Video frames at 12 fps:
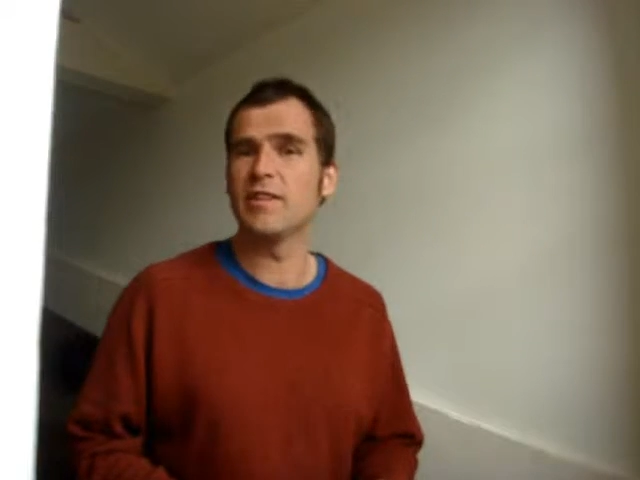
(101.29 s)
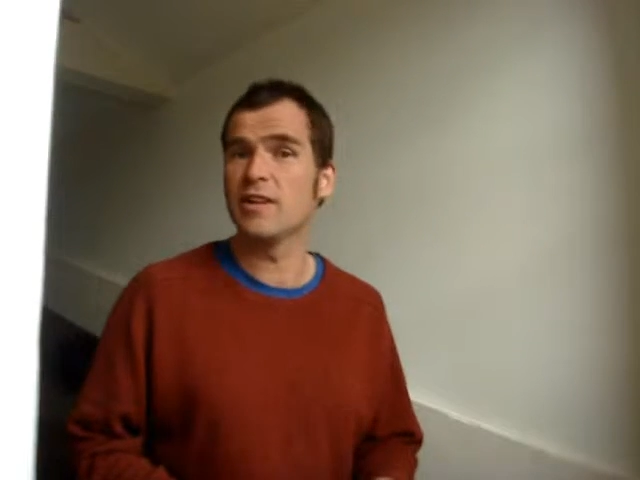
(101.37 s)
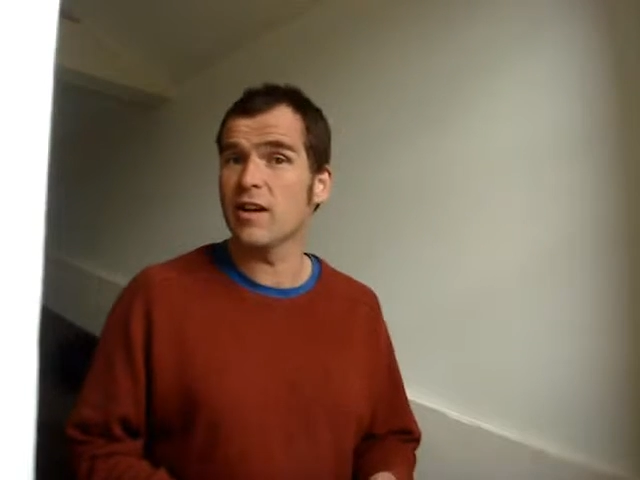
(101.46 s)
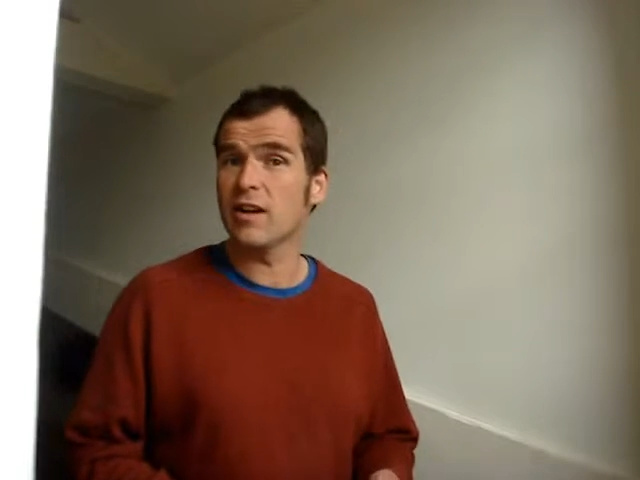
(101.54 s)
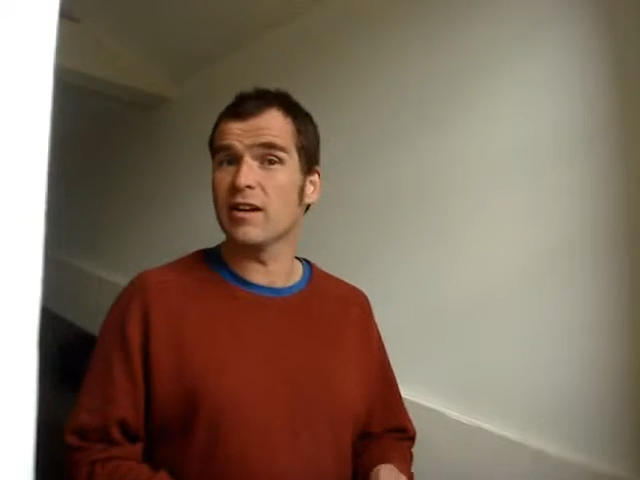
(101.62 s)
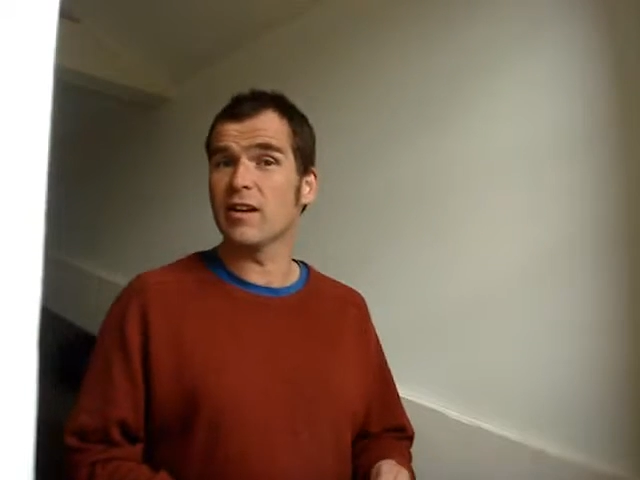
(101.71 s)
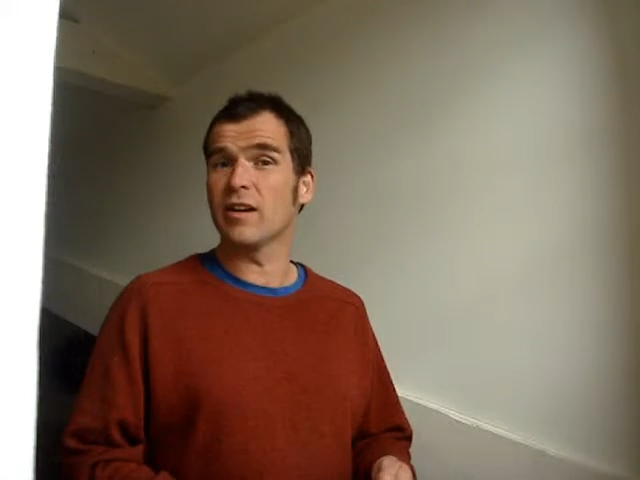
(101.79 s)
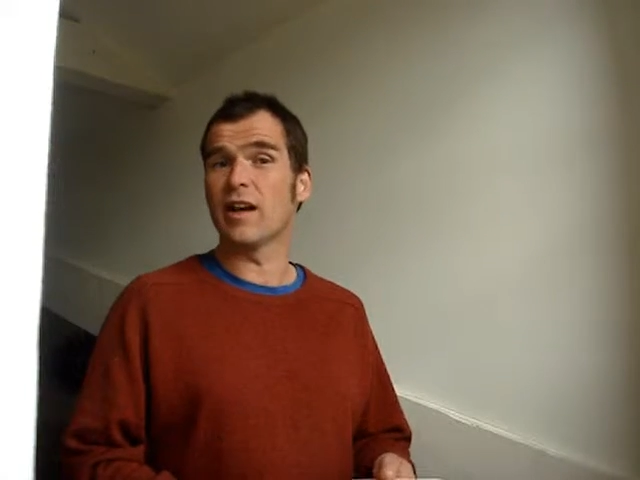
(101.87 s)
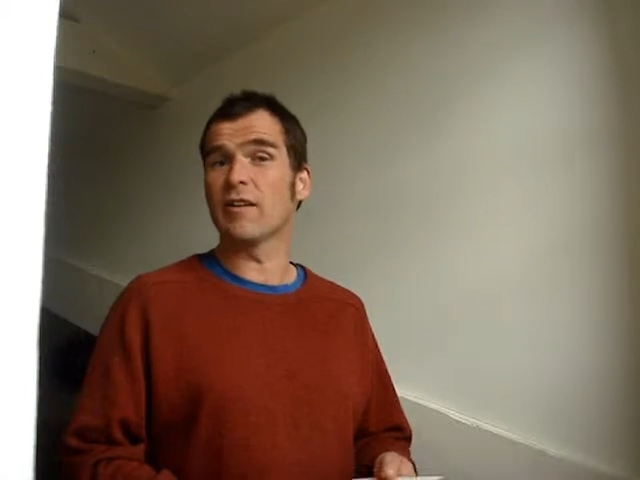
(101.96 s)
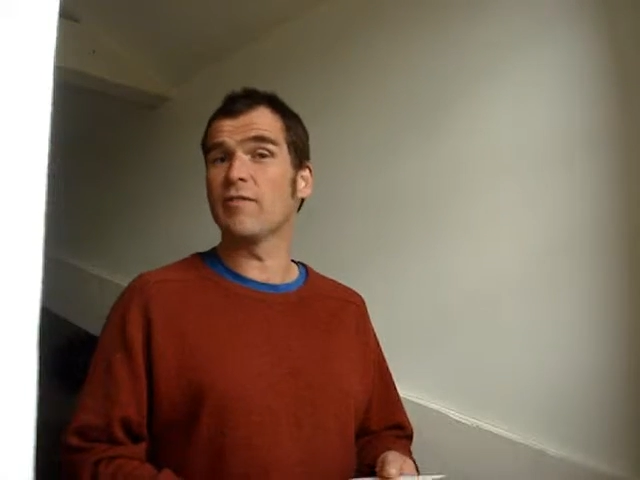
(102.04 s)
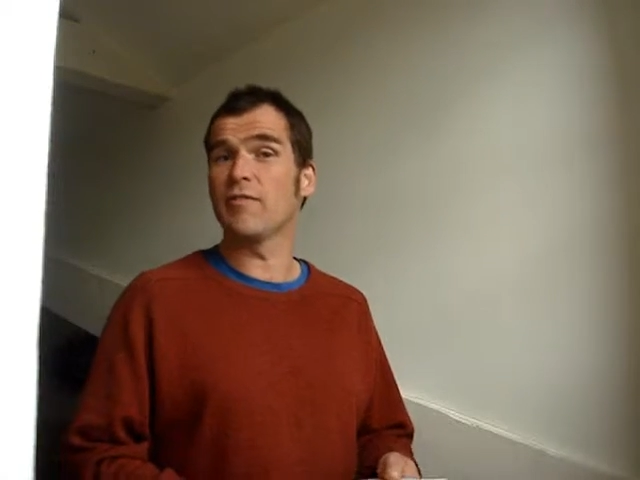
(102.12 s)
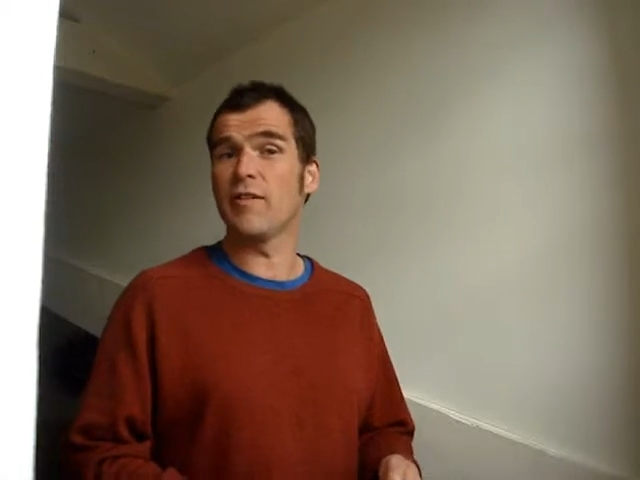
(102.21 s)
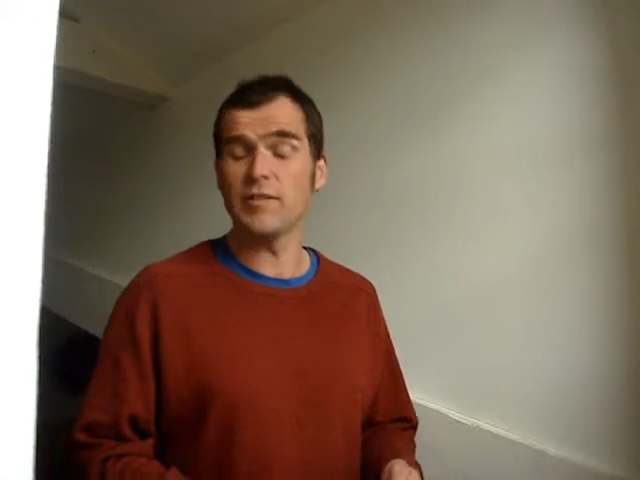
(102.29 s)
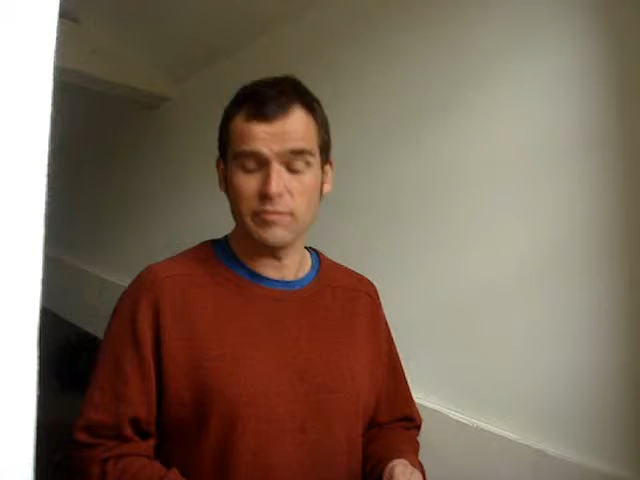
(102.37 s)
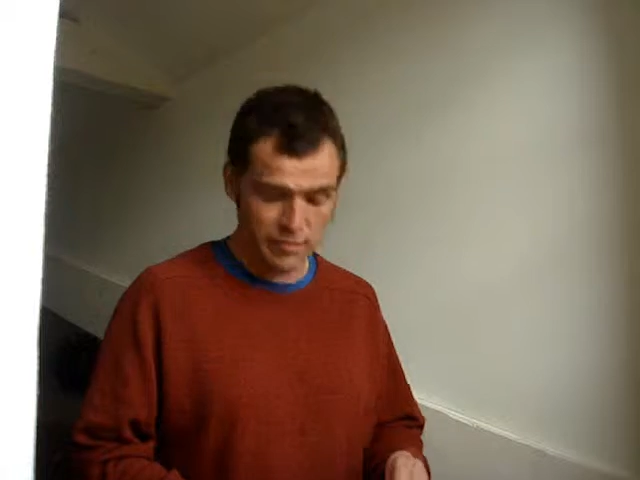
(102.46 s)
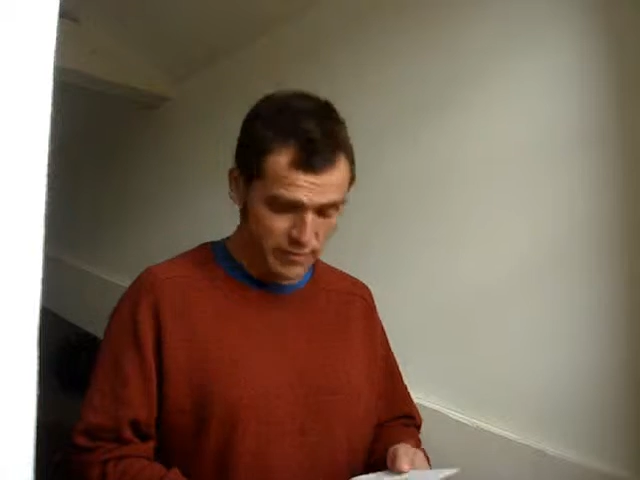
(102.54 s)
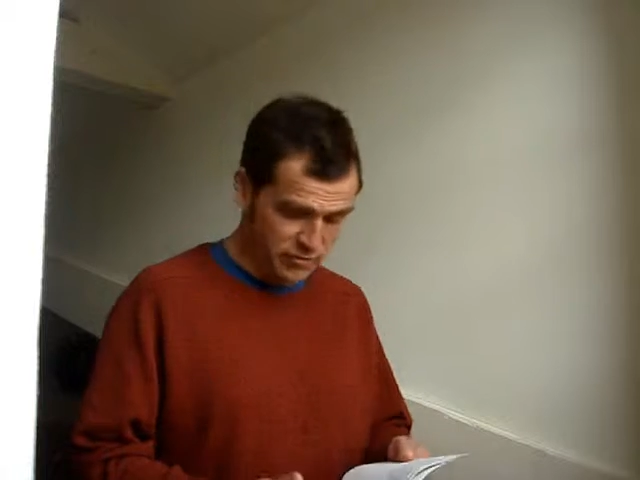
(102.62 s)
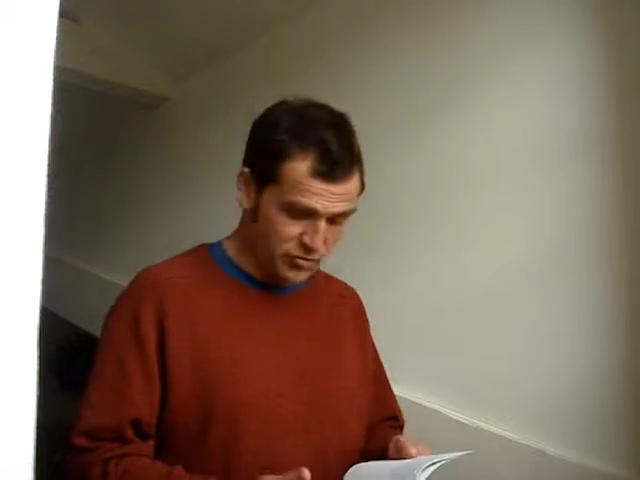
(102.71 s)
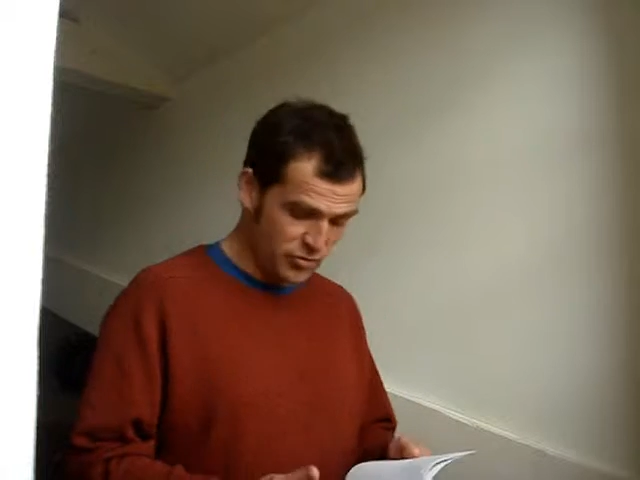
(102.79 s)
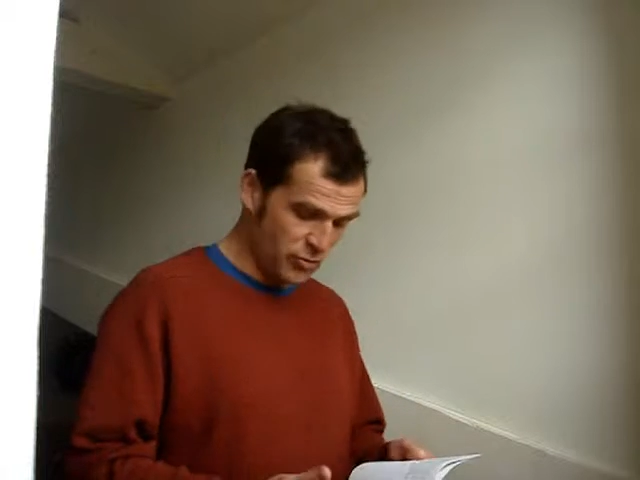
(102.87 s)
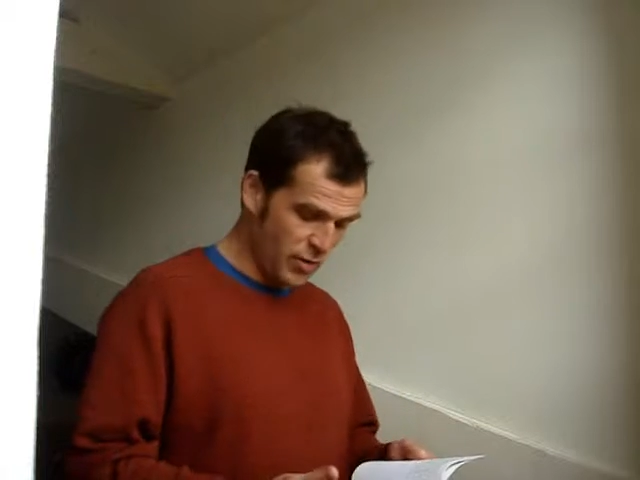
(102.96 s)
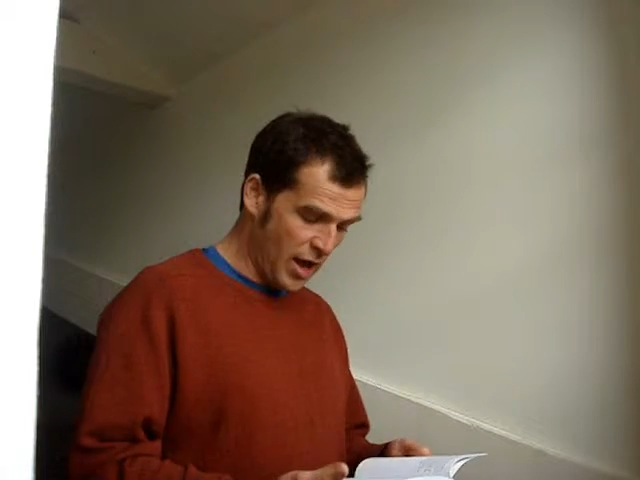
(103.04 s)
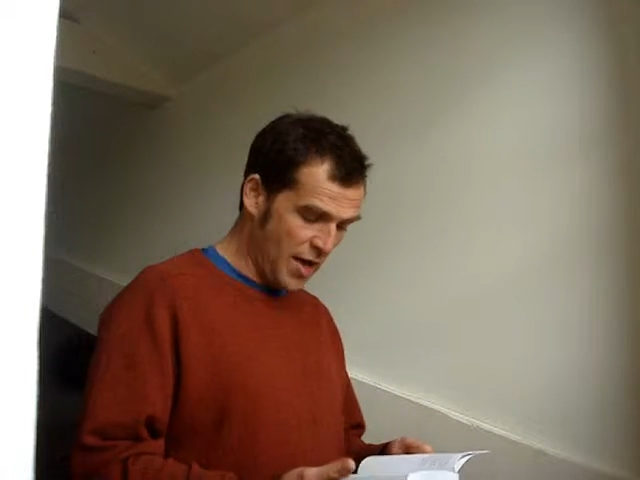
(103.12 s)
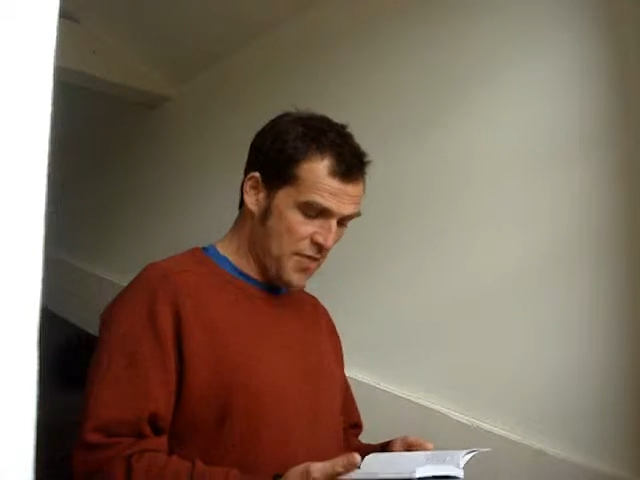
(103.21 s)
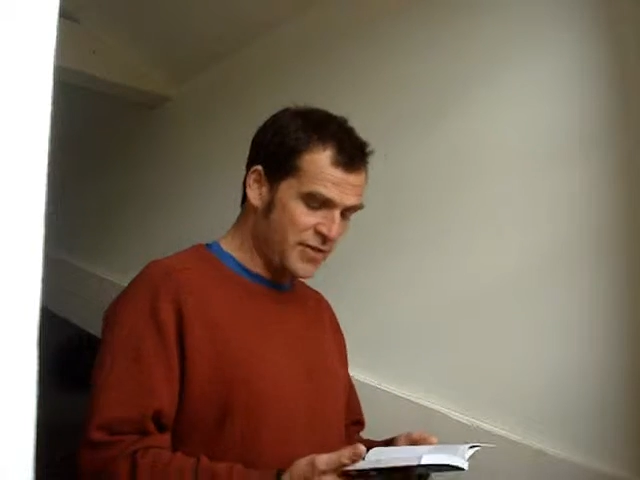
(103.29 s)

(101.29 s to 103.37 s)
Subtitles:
the younger and fitter of the two,